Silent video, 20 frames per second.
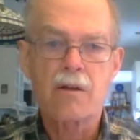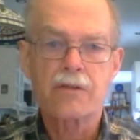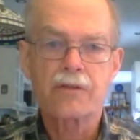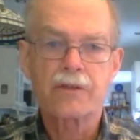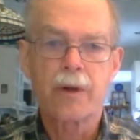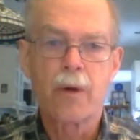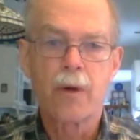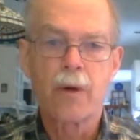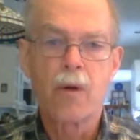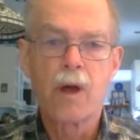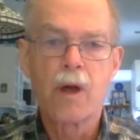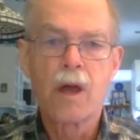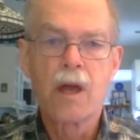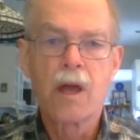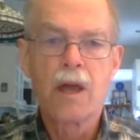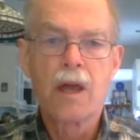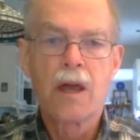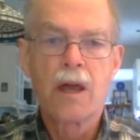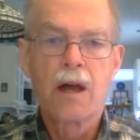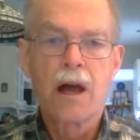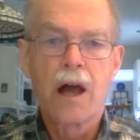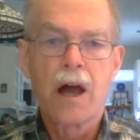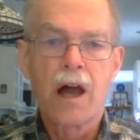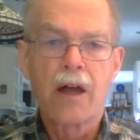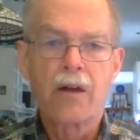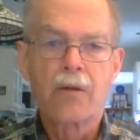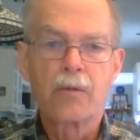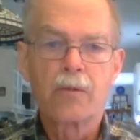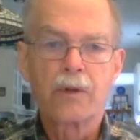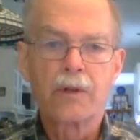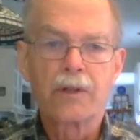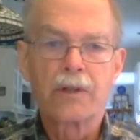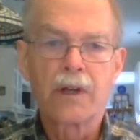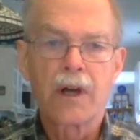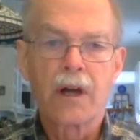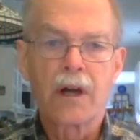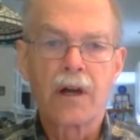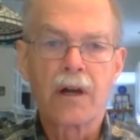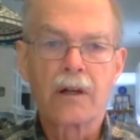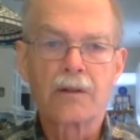So I would
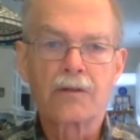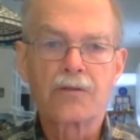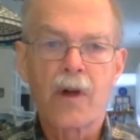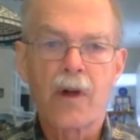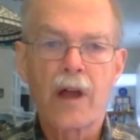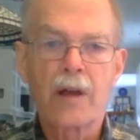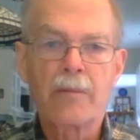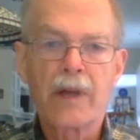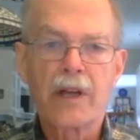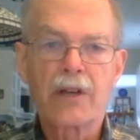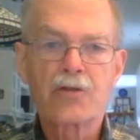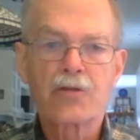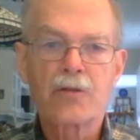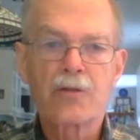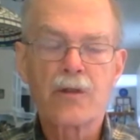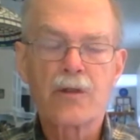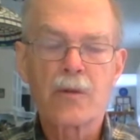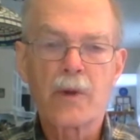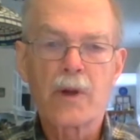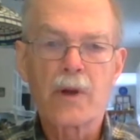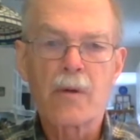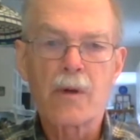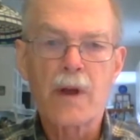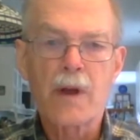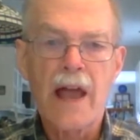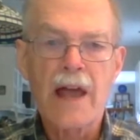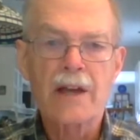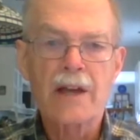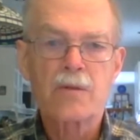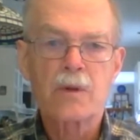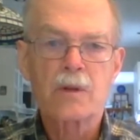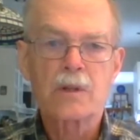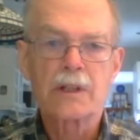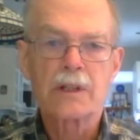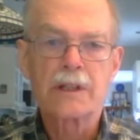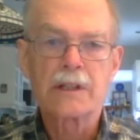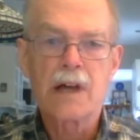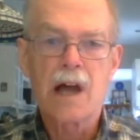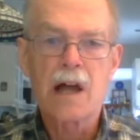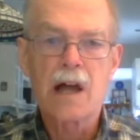try and make sure that we are
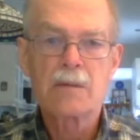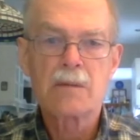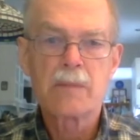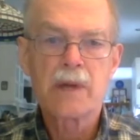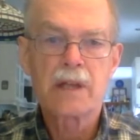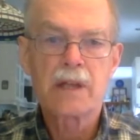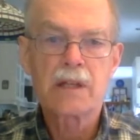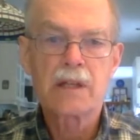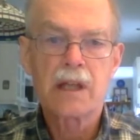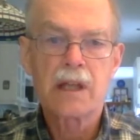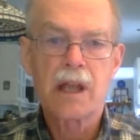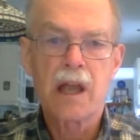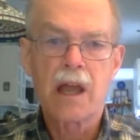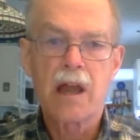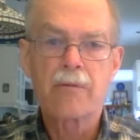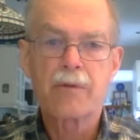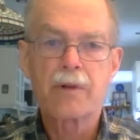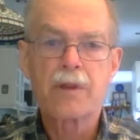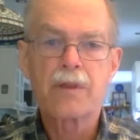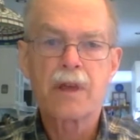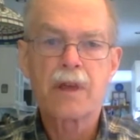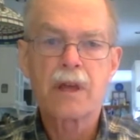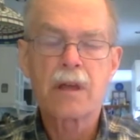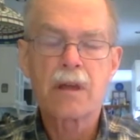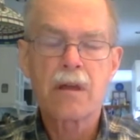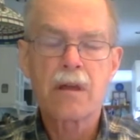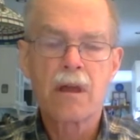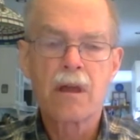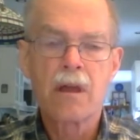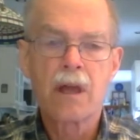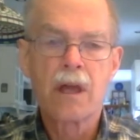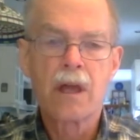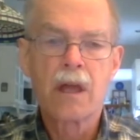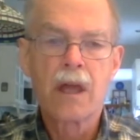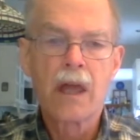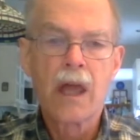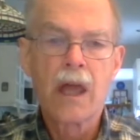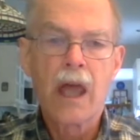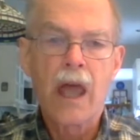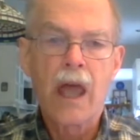adequately documenting everything,
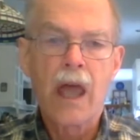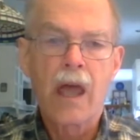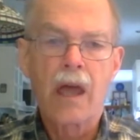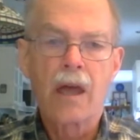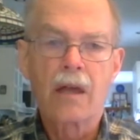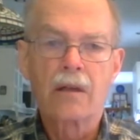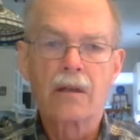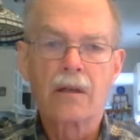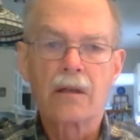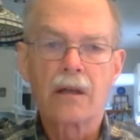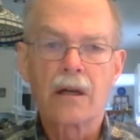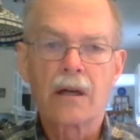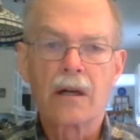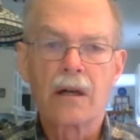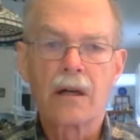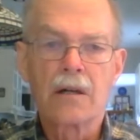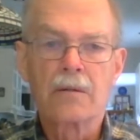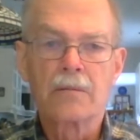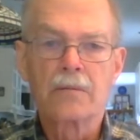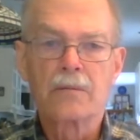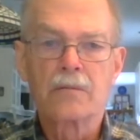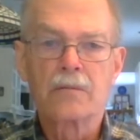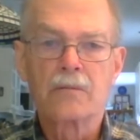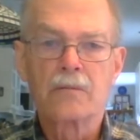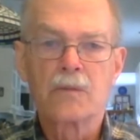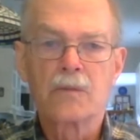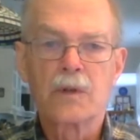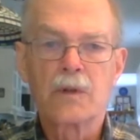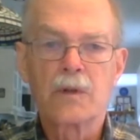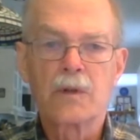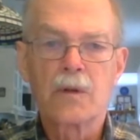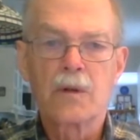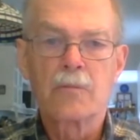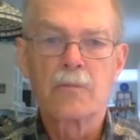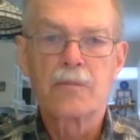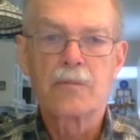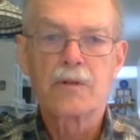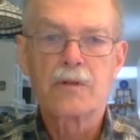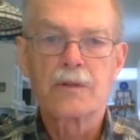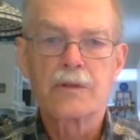and would
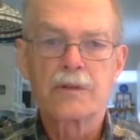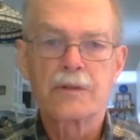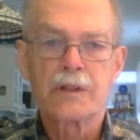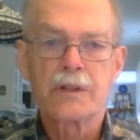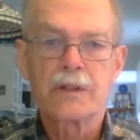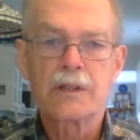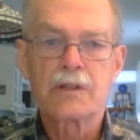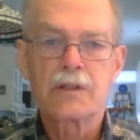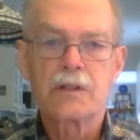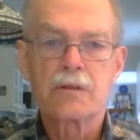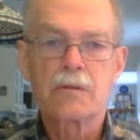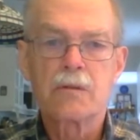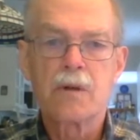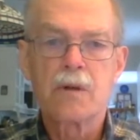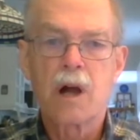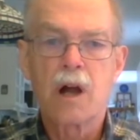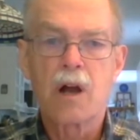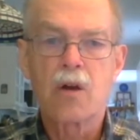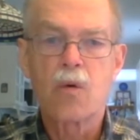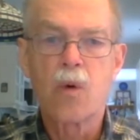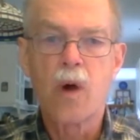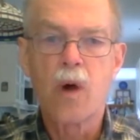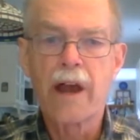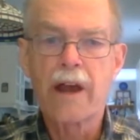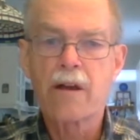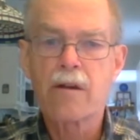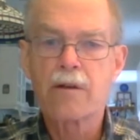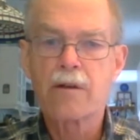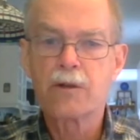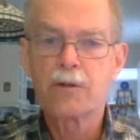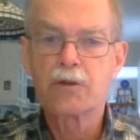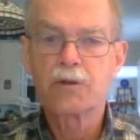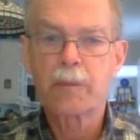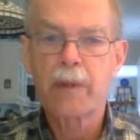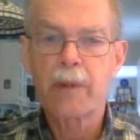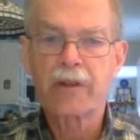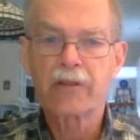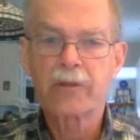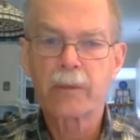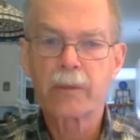proceed to acquire new
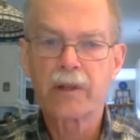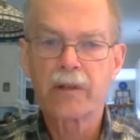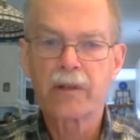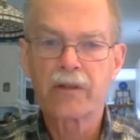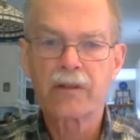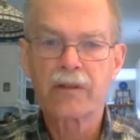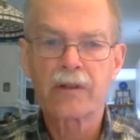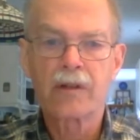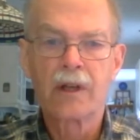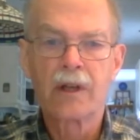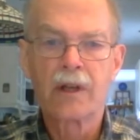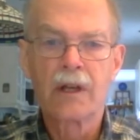specimens.